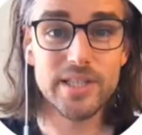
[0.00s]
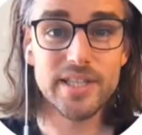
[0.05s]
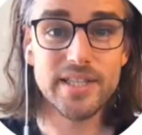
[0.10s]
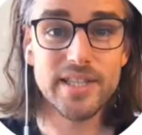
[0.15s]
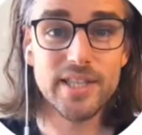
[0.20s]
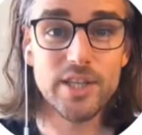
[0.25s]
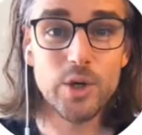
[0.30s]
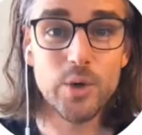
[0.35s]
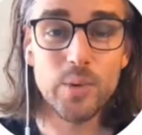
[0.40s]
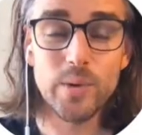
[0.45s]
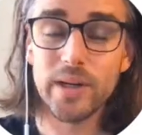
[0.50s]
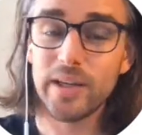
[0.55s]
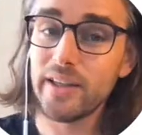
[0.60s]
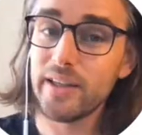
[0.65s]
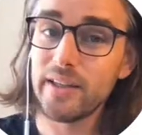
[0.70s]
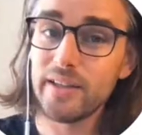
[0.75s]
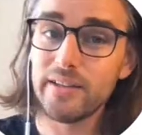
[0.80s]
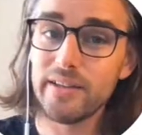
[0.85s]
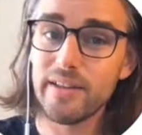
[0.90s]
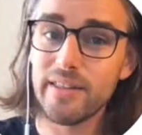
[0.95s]
to seeing you
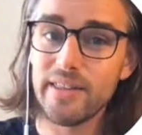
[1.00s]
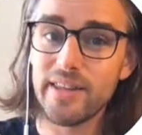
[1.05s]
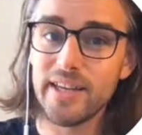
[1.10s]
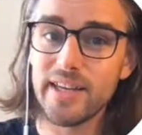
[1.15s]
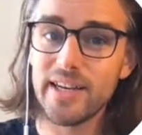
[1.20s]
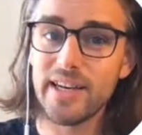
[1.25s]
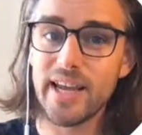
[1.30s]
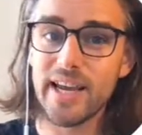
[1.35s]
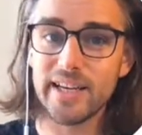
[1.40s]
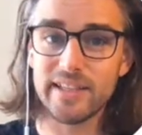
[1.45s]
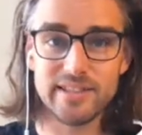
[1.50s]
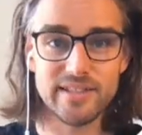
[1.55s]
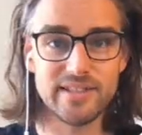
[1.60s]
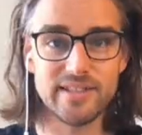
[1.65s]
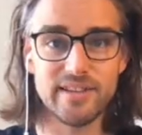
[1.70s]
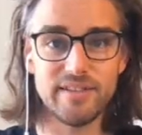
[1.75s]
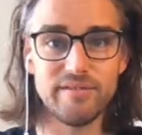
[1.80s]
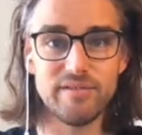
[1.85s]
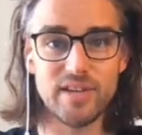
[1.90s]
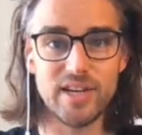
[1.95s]
in the
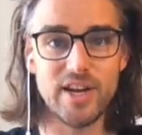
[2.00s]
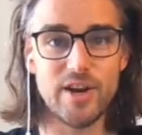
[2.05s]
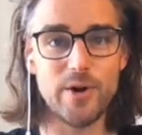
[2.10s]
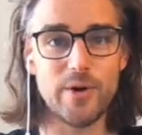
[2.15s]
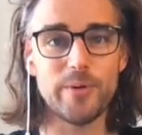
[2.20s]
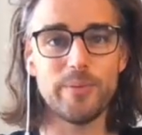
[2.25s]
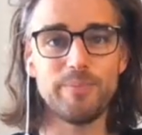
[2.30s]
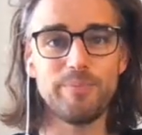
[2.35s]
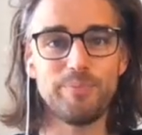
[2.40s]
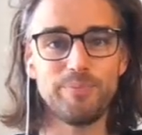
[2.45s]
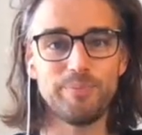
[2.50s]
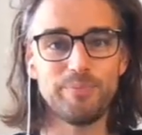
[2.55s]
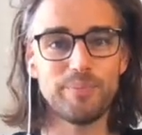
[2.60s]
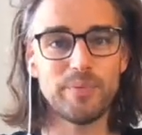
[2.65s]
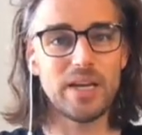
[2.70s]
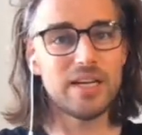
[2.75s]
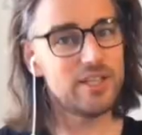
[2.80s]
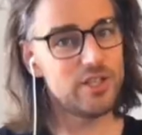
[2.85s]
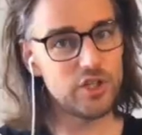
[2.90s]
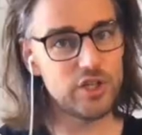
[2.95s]
next video.
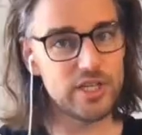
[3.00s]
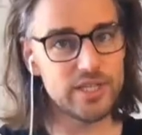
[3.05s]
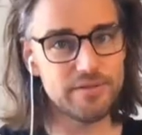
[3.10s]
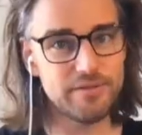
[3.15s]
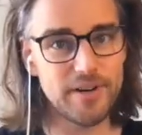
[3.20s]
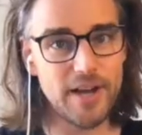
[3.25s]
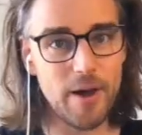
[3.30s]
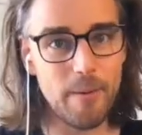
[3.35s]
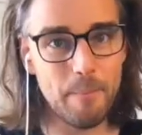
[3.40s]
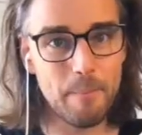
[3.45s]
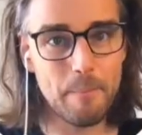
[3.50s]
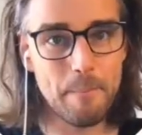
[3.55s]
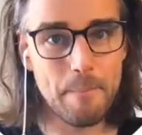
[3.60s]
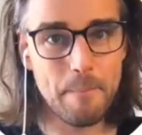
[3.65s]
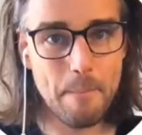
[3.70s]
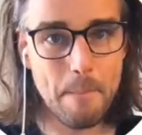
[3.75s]
Cheers for now.